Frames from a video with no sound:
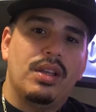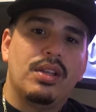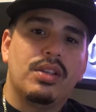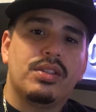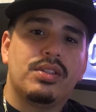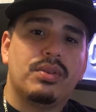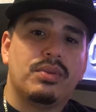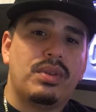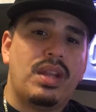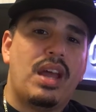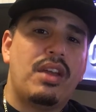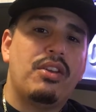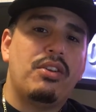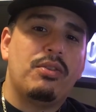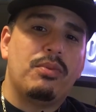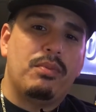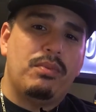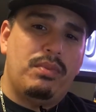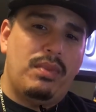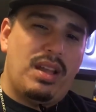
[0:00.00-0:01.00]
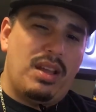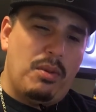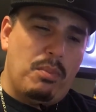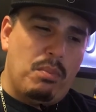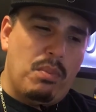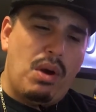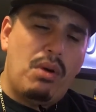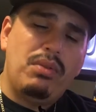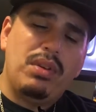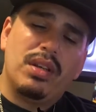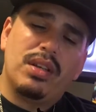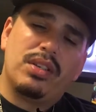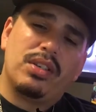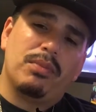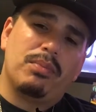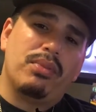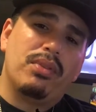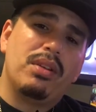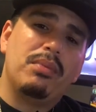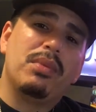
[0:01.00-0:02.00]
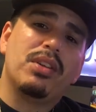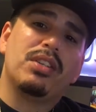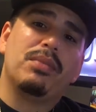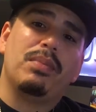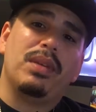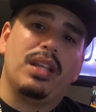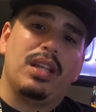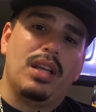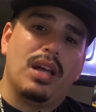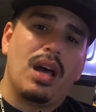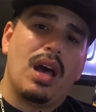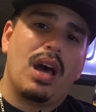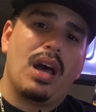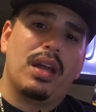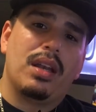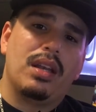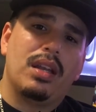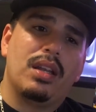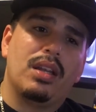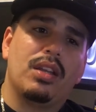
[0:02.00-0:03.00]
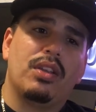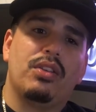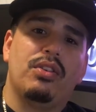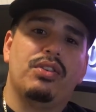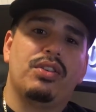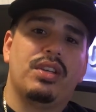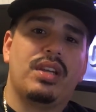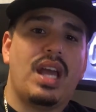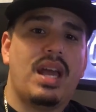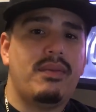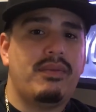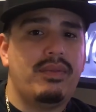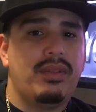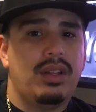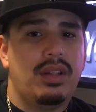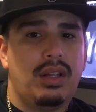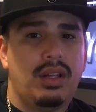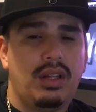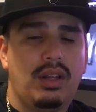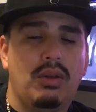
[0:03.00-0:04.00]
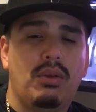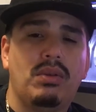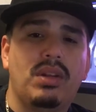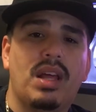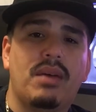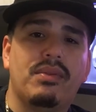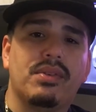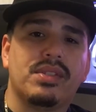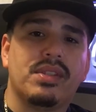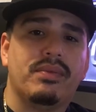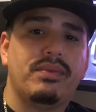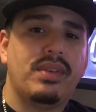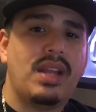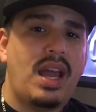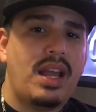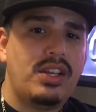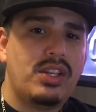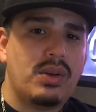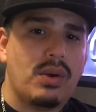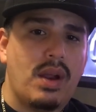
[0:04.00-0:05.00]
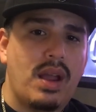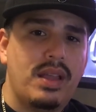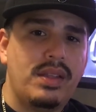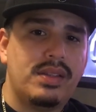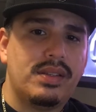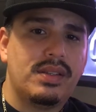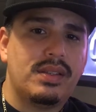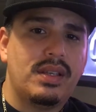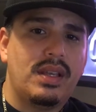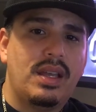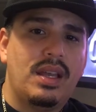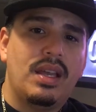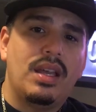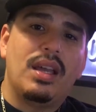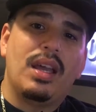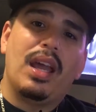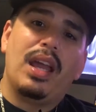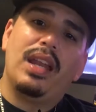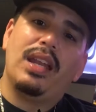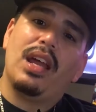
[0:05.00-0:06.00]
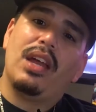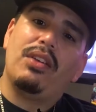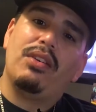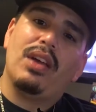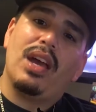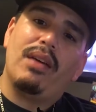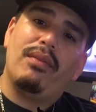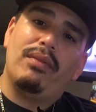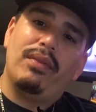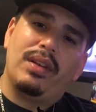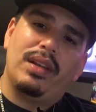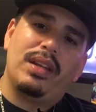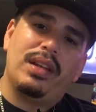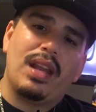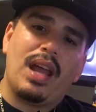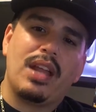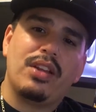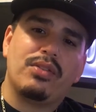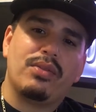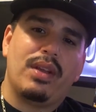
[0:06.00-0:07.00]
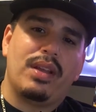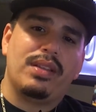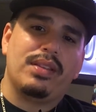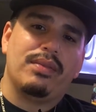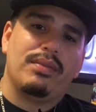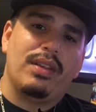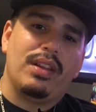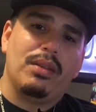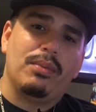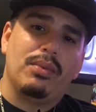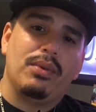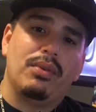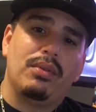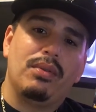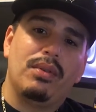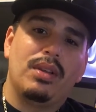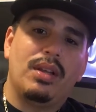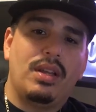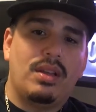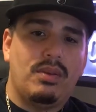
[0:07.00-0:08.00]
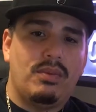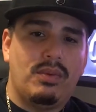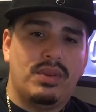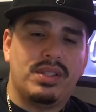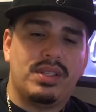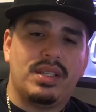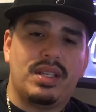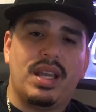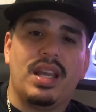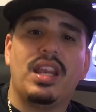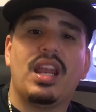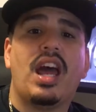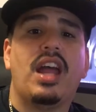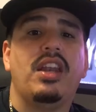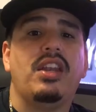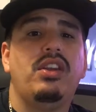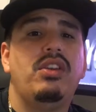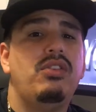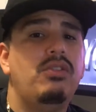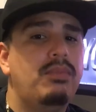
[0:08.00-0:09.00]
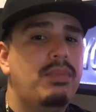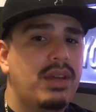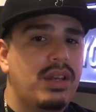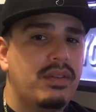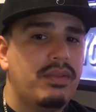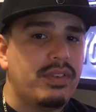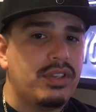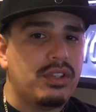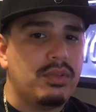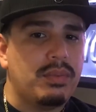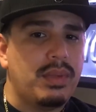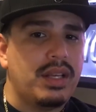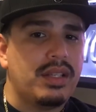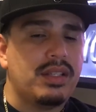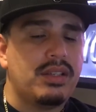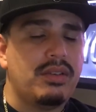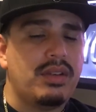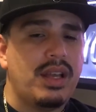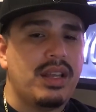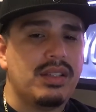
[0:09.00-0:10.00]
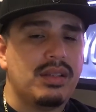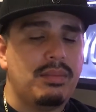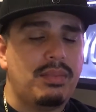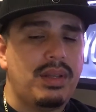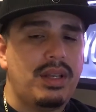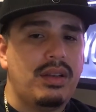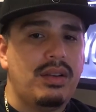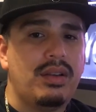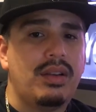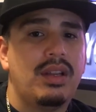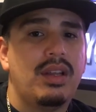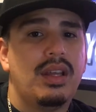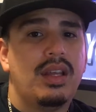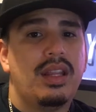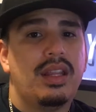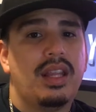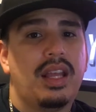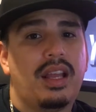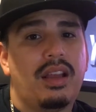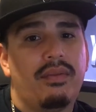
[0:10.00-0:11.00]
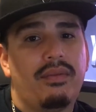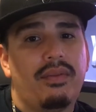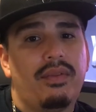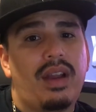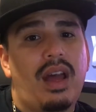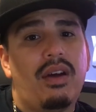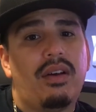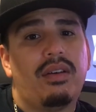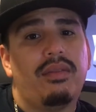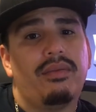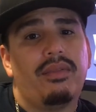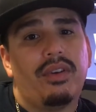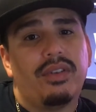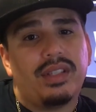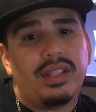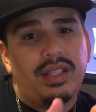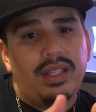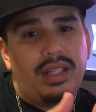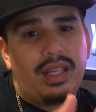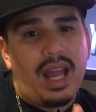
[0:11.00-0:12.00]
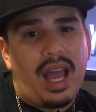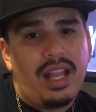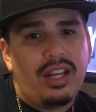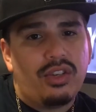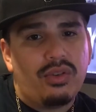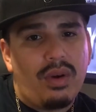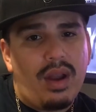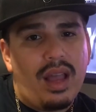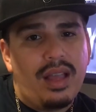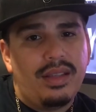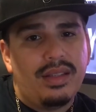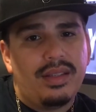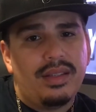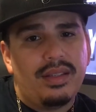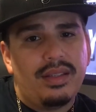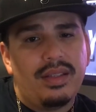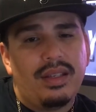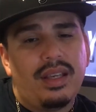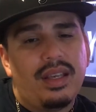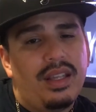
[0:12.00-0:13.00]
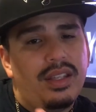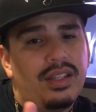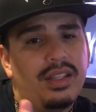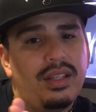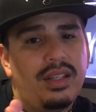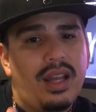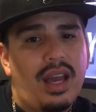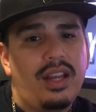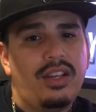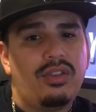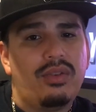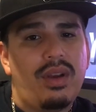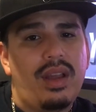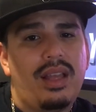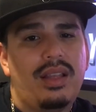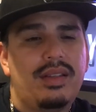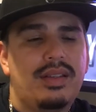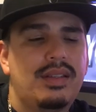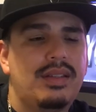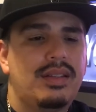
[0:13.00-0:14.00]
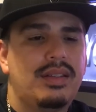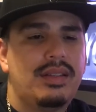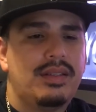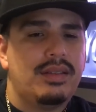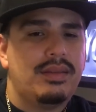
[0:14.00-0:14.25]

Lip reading: So now your ammonia should pretty much be gone. You should have low levels of nitrites, and now you have nitrates available. Once again, a new beneficial bacteria has appeared that now converts nitrites into nitrates.